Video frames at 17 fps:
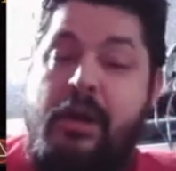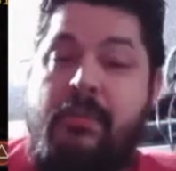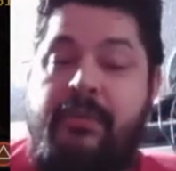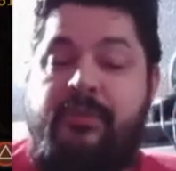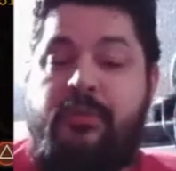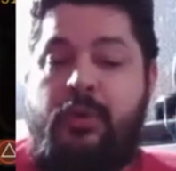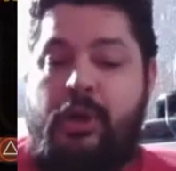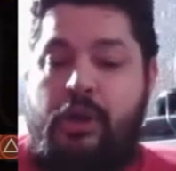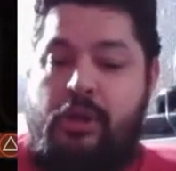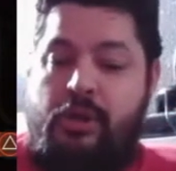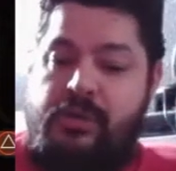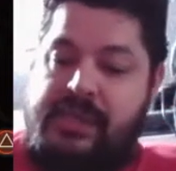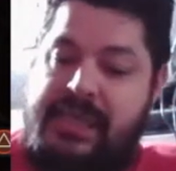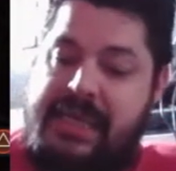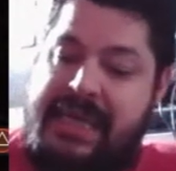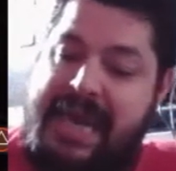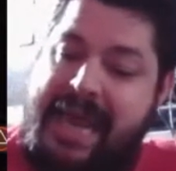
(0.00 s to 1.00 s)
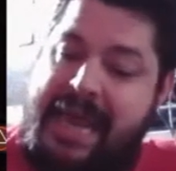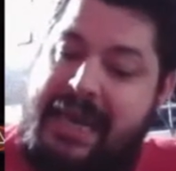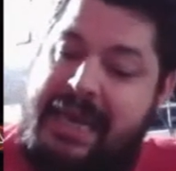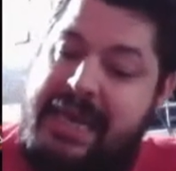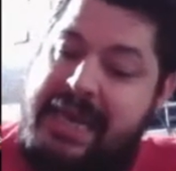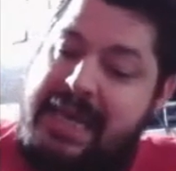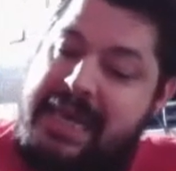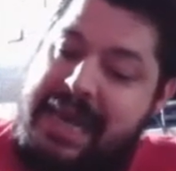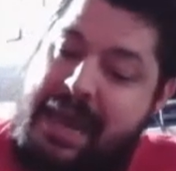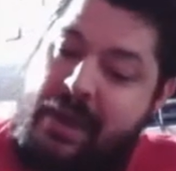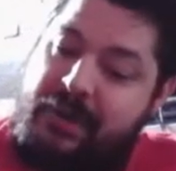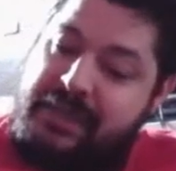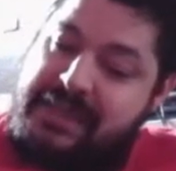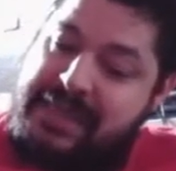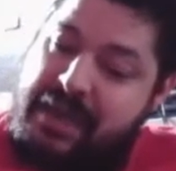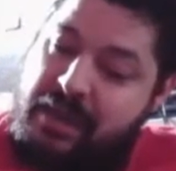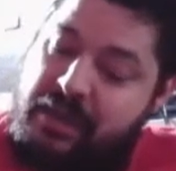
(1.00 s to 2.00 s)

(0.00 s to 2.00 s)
before you can use it again. Now it